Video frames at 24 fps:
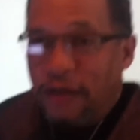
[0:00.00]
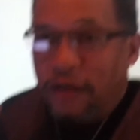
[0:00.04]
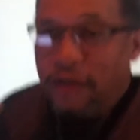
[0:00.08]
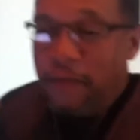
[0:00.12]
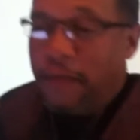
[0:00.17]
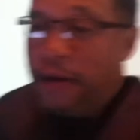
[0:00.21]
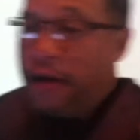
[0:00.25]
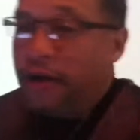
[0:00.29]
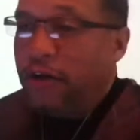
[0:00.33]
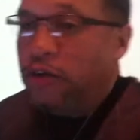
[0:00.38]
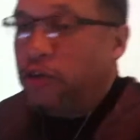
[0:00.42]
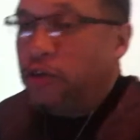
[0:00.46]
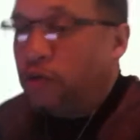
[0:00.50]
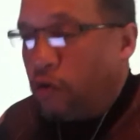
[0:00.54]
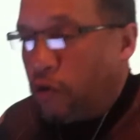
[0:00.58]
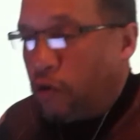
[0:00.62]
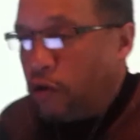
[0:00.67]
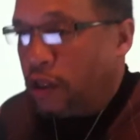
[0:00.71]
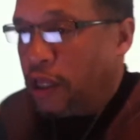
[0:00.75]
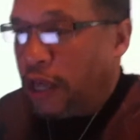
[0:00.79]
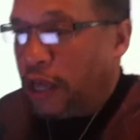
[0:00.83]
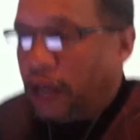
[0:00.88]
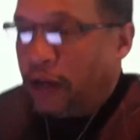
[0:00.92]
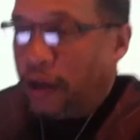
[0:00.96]
to make
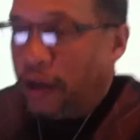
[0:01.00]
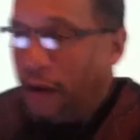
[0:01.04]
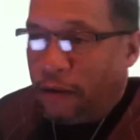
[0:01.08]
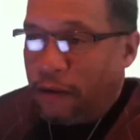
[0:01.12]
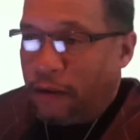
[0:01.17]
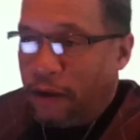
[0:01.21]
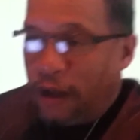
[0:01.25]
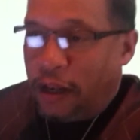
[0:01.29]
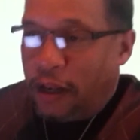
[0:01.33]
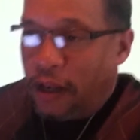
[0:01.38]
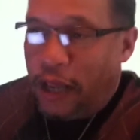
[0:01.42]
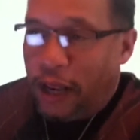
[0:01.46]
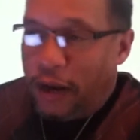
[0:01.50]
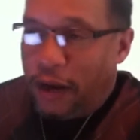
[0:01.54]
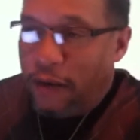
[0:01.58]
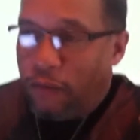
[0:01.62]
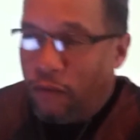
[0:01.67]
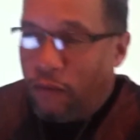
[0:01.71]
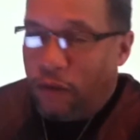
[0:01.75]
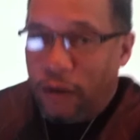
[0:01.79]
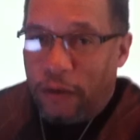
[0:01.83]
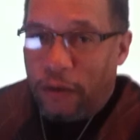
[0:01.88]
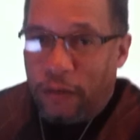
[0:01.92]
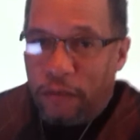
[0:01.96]
sure that
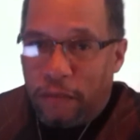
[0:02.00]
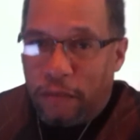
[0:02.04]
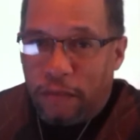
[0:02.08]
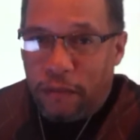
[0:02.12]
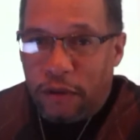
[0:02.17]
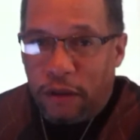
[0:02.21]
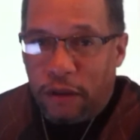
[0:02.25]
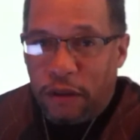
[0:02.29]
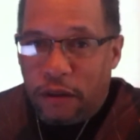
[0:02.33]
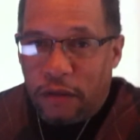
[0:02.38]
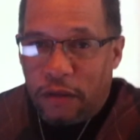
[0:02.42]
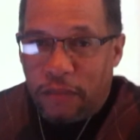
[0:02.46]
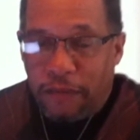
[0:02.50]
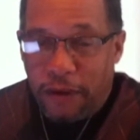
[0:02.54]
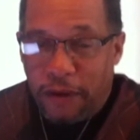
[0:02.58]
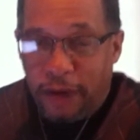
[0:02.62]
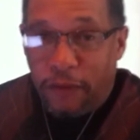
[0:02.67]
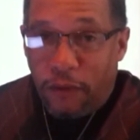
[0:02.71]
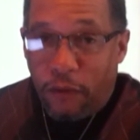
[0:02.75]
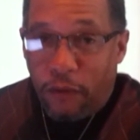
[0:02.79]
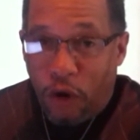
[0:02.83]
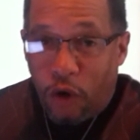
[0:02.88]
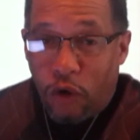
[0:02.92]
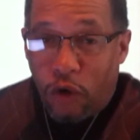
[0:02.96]
when
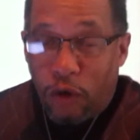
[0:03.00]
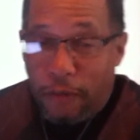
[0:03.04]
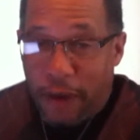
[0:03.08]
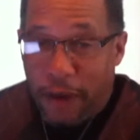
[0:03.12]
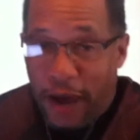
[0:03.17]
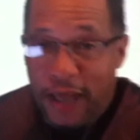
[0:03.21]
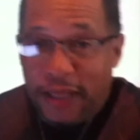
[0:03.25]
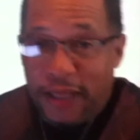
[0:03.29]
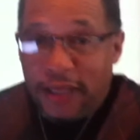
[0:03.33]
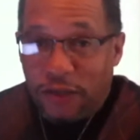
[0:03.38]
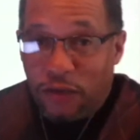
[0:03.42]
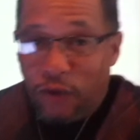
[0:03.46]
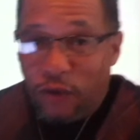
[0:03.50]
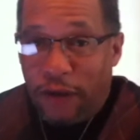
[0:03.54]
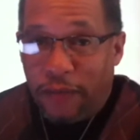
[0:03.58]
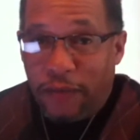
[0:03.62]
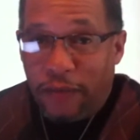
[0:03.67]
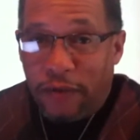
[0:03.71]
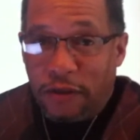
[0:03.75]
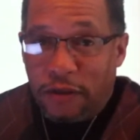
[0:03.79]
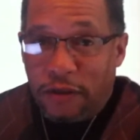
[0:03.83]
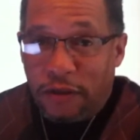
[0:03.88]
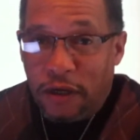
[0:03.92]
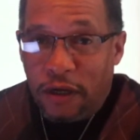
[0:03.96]
people go to buy these
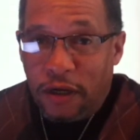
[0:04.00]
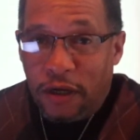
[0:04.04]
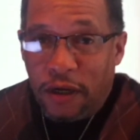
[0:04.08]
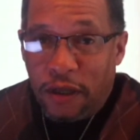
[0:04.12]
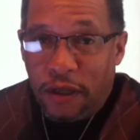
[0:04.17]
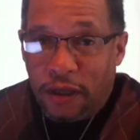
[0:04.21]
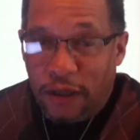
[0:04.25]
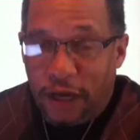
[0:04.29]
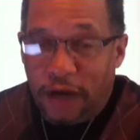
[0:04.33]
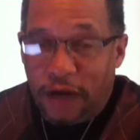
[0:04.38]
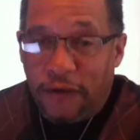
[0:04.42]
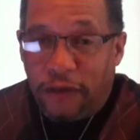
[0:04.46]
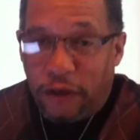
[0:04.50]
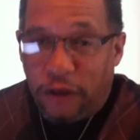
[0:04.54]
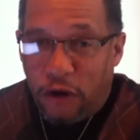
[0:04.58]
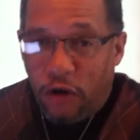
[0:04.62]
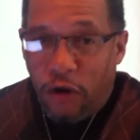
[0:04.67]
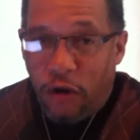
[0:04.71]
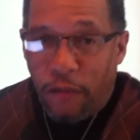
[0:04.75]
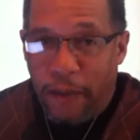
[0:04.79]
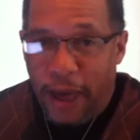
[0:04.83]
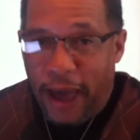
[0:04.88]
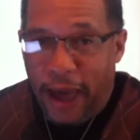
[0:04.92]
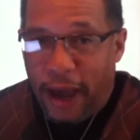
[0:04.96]
weapons, that a
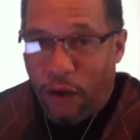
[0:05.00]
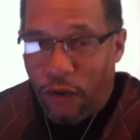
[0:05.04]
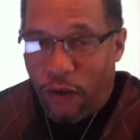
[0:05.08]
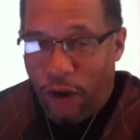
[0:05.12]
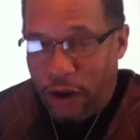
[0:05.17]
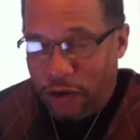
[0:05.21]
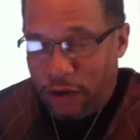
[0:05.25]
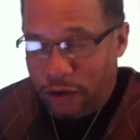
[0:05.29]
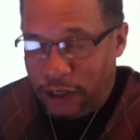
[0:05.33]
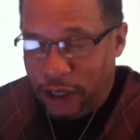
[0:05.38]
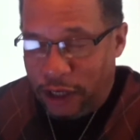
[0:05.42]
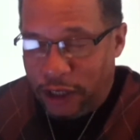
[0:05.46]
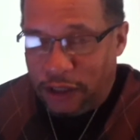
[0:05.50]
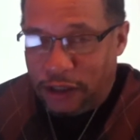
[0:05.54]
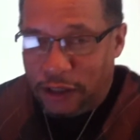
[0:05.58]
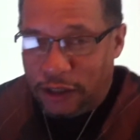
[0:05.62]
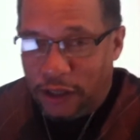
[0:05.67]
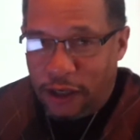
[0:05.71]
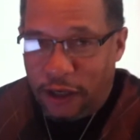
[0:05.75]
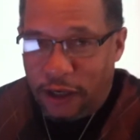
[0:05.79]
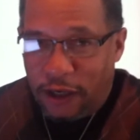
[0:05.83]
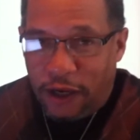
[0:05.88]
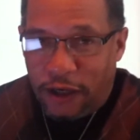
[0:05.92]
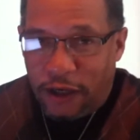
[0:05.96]
thorough background check is
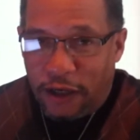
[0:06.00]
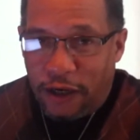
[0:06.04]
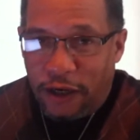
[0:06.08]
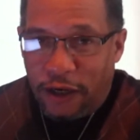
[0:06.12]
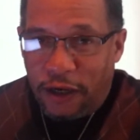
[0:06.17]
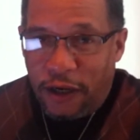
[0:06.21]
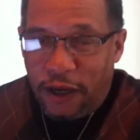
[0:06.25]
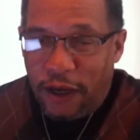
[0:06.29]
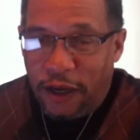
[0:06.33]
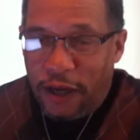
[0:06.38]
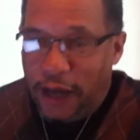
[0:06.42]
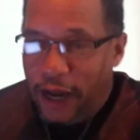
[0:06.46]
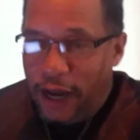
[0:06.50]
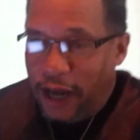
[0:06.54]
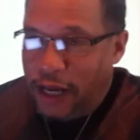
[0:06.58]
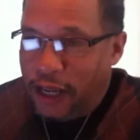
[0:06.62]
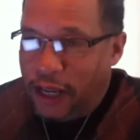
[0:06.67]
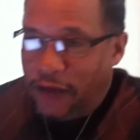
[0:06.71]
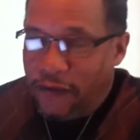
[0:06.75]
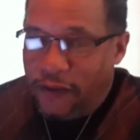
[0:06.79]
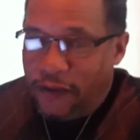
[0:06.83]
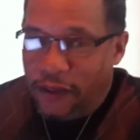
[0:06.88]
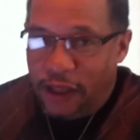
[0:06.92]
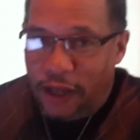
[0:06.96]
conducted. And
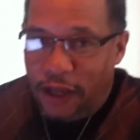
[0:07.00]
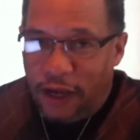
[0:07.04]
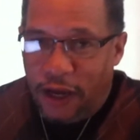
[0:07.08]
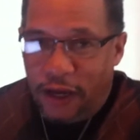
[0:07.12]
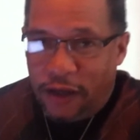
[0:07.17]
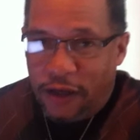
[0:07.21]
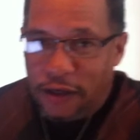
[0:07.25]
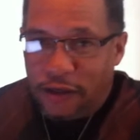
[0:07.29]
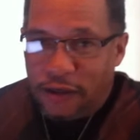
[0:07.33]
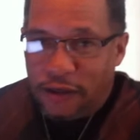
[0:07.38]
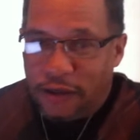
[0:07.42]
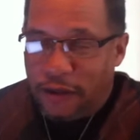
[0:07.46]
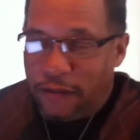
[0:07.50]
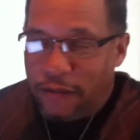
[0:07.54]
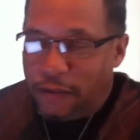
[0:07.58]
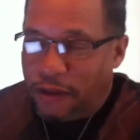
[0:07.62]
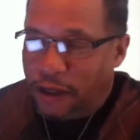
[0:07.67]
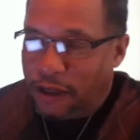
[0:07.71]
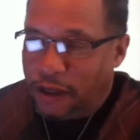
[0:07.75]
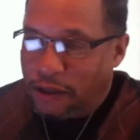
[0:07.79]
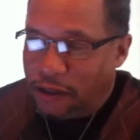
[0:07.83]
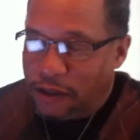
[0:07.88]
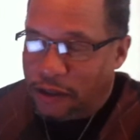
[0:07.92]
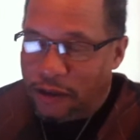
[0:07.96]
even then, some
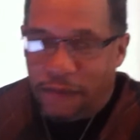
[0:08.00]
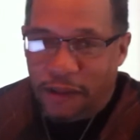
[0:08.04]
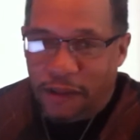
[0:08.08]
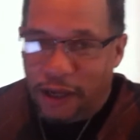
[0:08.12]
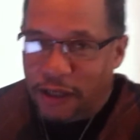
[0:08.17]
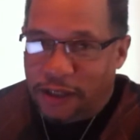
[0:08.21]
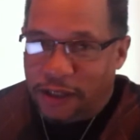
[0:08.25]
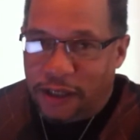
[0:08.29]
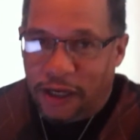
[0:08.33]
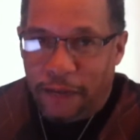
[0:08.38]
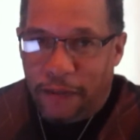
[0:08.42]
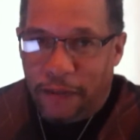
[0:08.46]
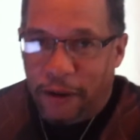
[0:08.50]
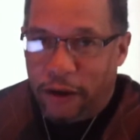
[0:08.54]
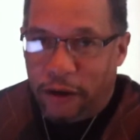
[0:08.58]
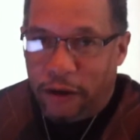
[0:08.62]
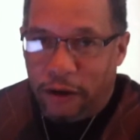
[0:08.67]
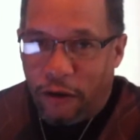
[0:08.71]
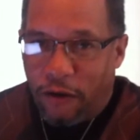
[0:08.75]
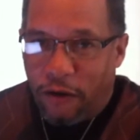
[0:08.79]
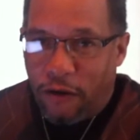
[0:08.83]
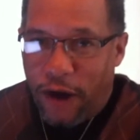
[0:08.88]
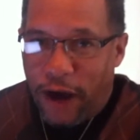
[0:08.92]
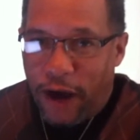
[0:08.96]
things slip under
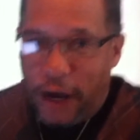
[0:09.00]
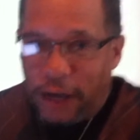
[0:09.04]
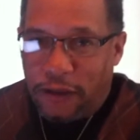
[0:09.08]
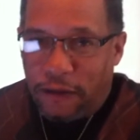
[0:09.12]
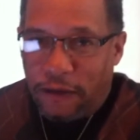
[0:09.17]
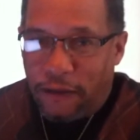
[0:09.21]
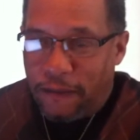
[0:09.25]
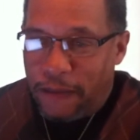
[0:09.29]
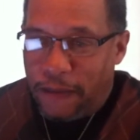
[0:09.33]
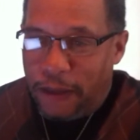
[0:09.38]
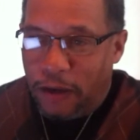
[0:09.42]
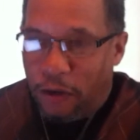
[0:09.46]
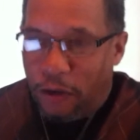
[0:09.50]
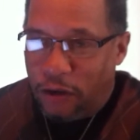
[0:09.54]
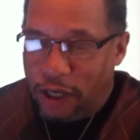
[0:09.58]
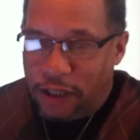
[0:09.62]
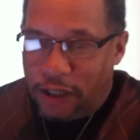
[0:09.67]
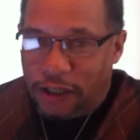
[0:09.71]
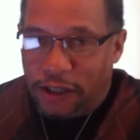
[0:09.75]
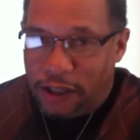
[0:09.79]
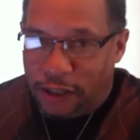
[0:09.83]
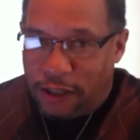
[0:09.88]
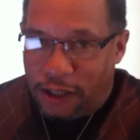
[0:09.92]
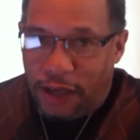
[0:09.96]
the cracks. You know,
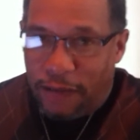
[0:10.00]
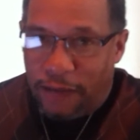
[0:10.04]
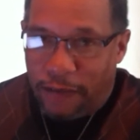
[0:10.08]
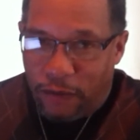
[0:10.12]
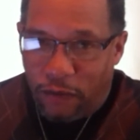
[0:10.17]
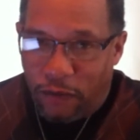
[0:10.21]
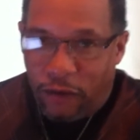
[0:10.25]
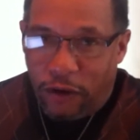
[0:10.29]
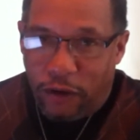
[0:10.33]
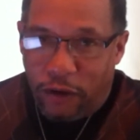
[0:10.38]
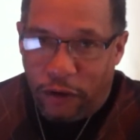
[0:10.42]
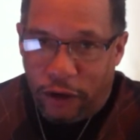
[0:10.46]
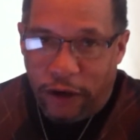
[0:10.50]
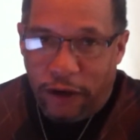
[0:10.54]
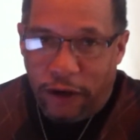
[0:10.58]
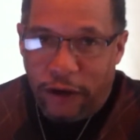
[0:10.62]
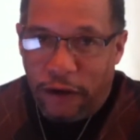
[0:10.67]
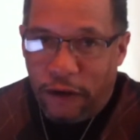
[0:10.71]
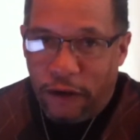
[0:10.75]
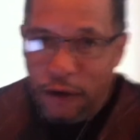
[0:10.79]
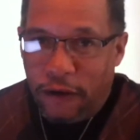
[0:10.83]
let's just keep it real here.